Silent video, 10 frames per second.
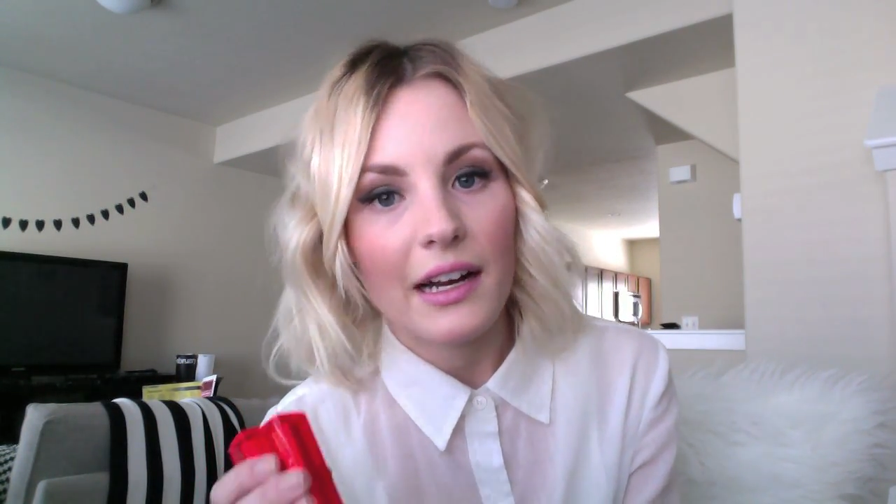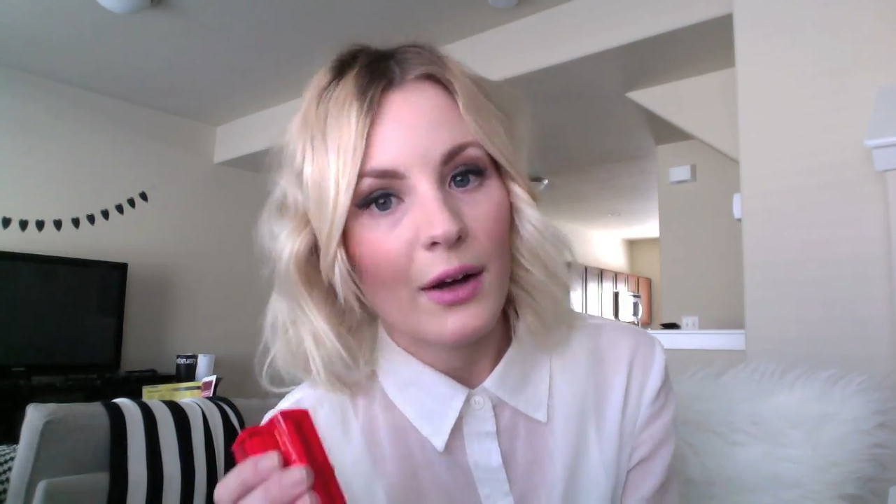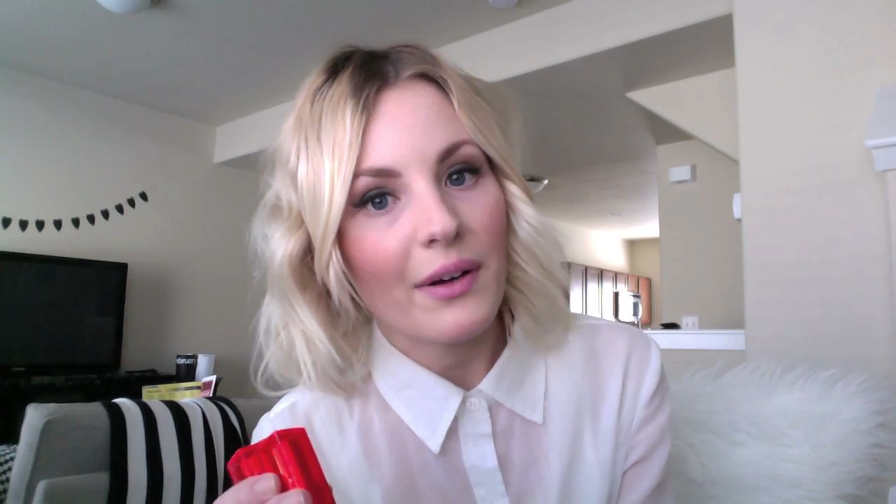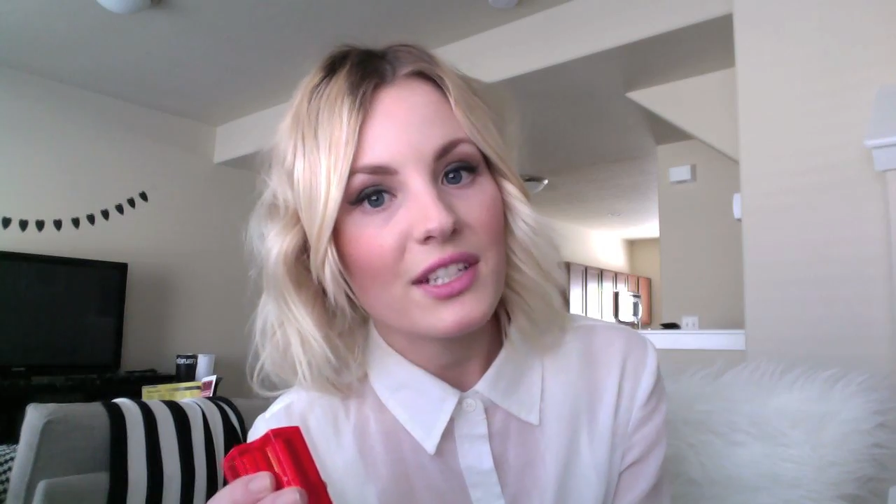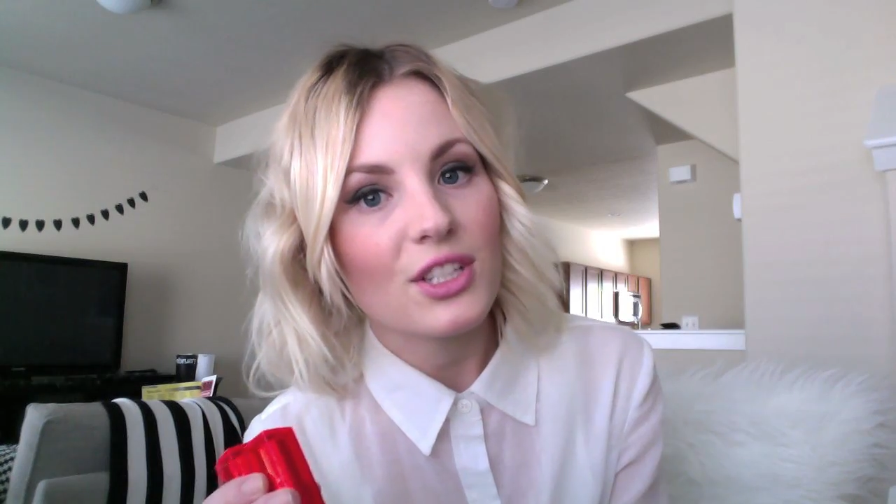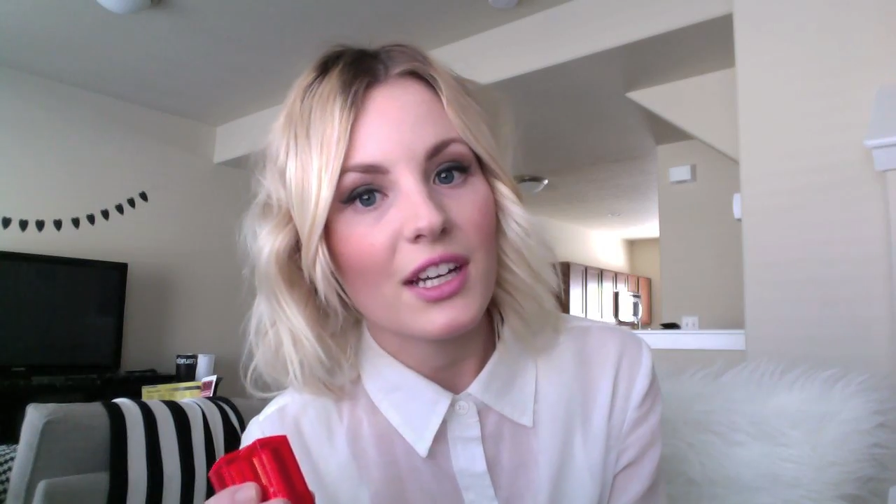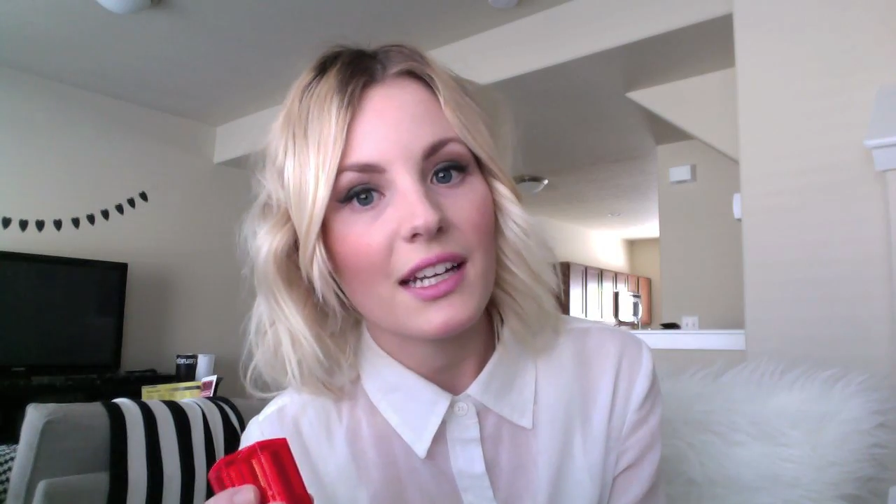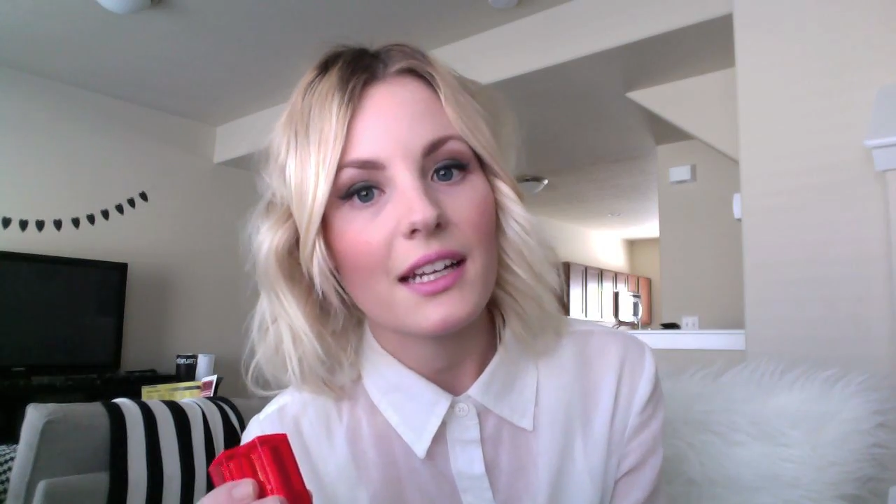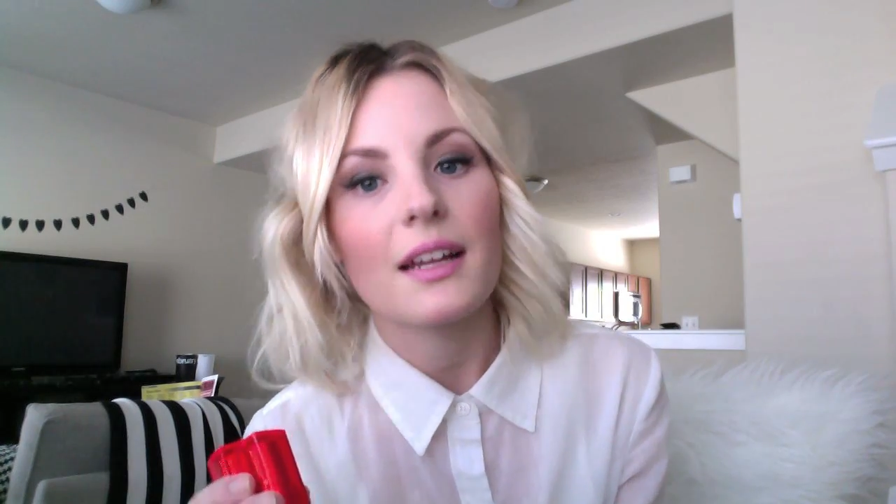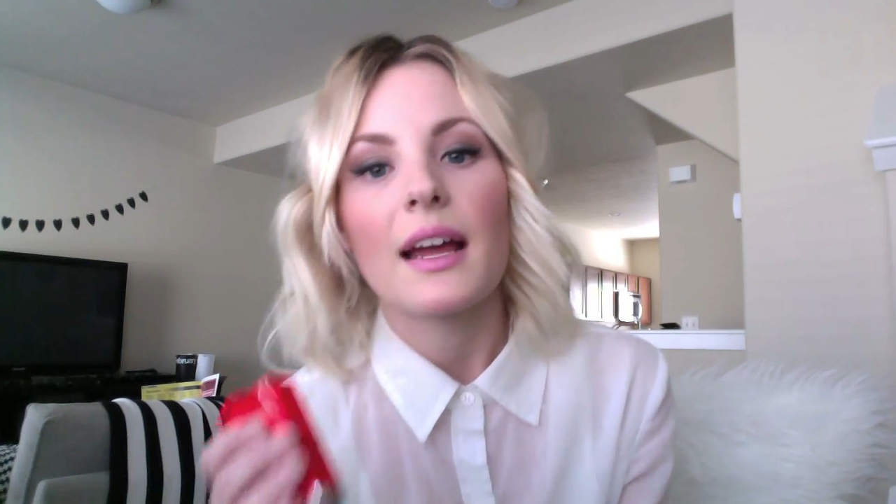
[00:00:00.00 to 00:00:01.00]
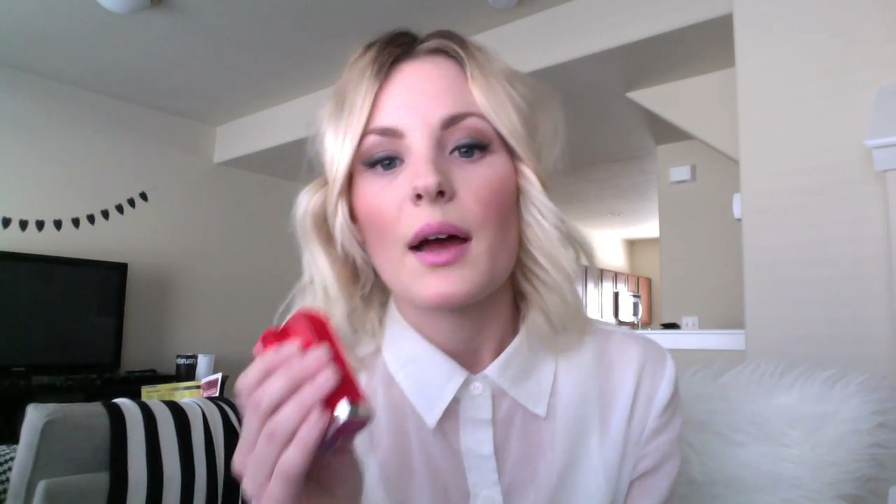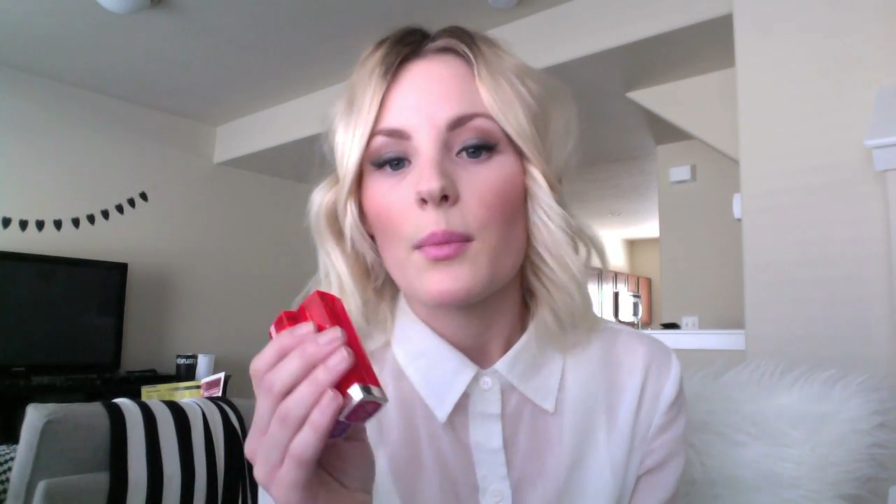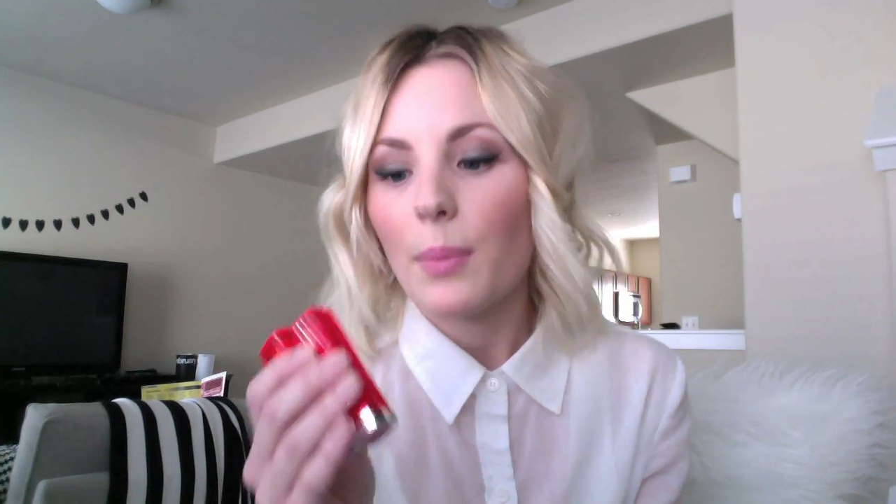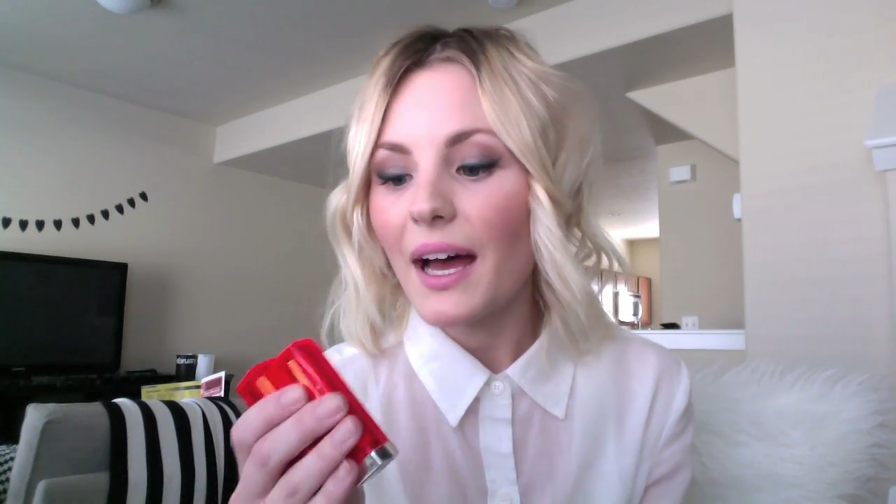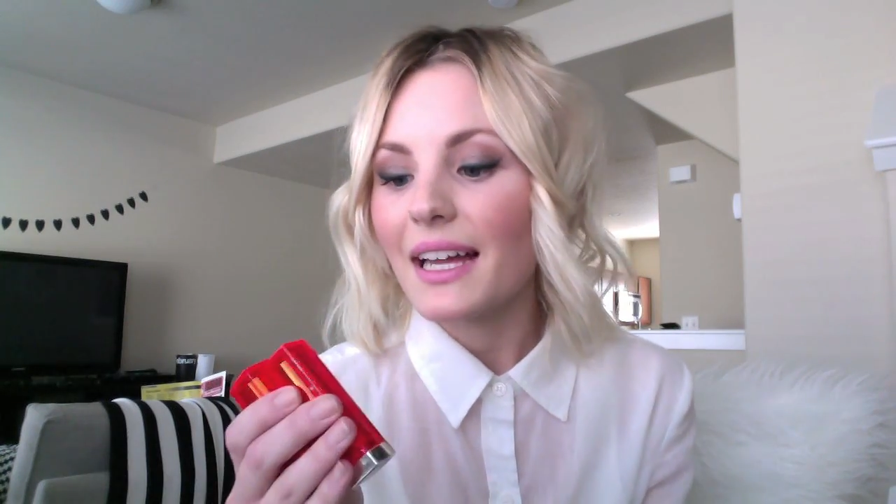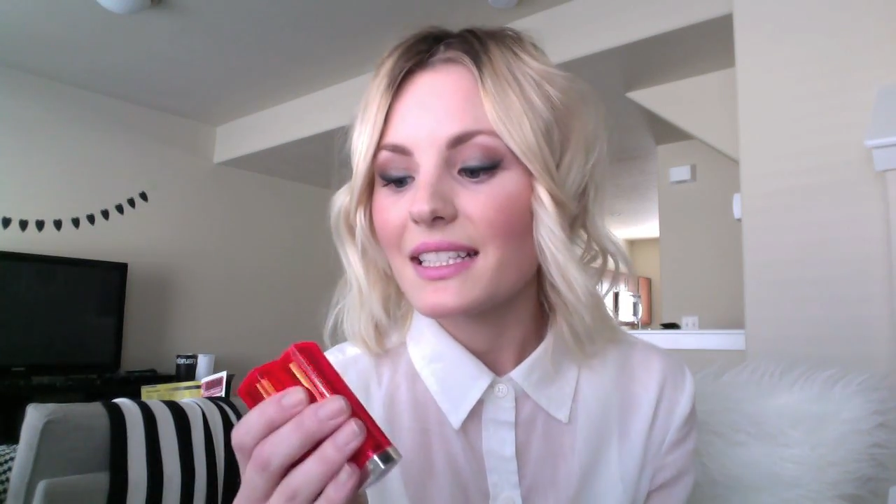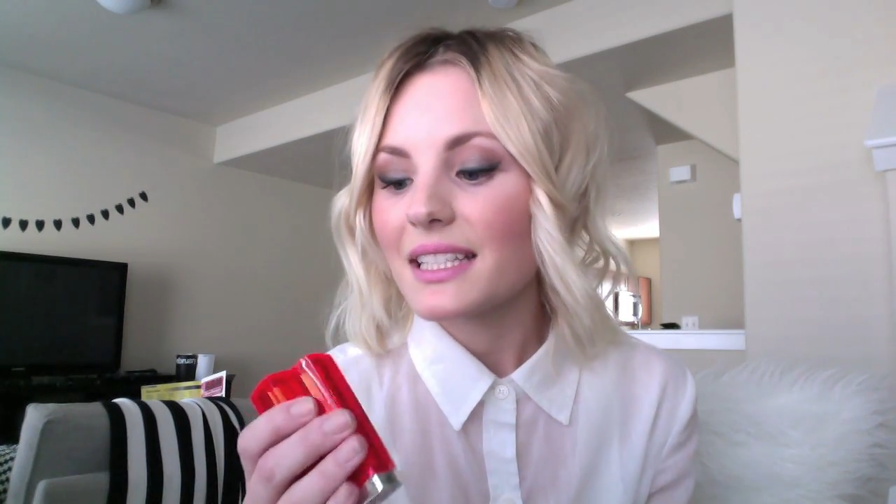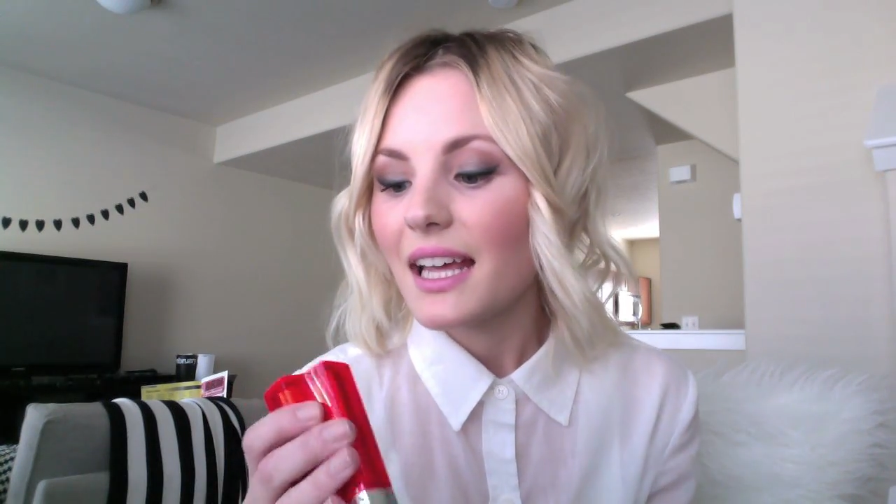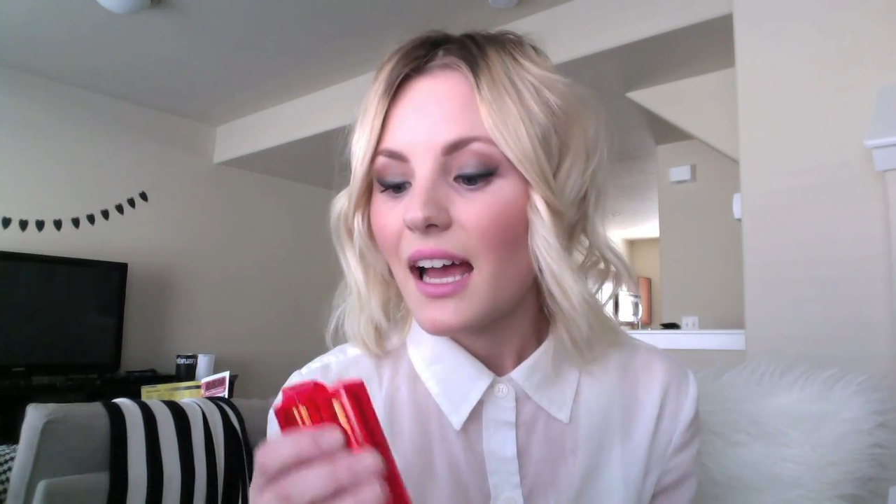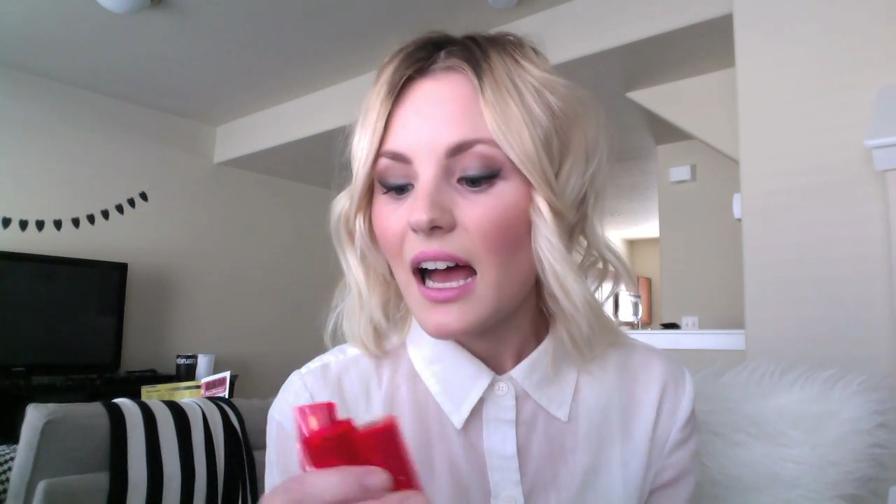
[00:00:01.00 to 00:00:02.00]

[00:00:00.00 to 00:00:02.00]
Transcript: I know I should, but